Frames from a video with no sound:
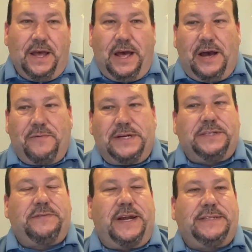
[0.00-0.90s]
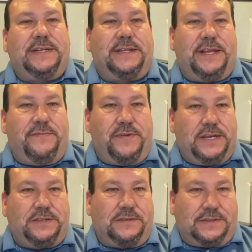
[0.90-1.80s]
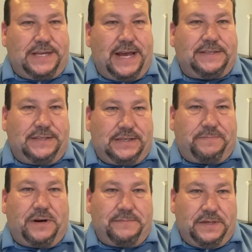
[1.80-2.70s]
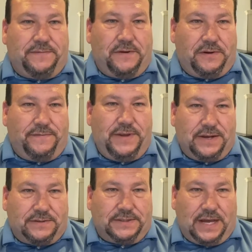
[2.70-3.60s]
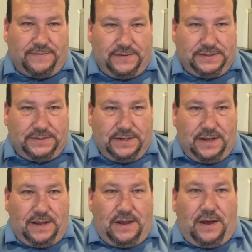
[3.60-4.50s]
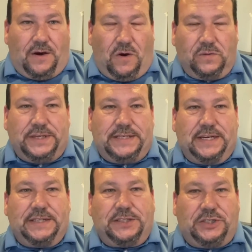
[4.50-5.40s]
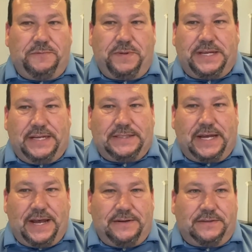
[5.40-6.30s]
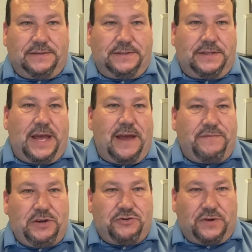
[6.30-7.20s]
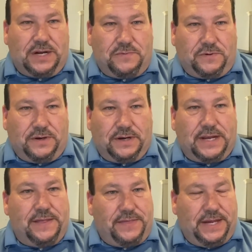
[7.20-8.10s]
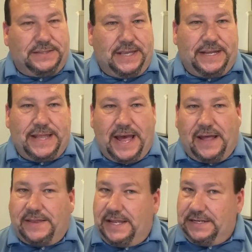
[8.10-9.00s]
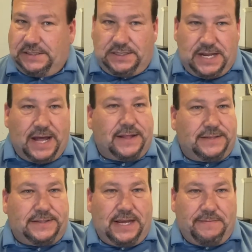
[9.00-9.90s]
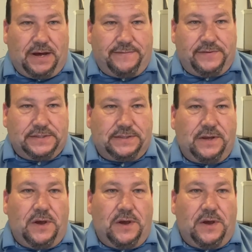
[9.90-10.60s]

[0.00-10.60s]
I want to stress that the Regional Texas Department of Motor Vehicles office only does duplicate titles, heavy truck work, and things like that. It is not the same office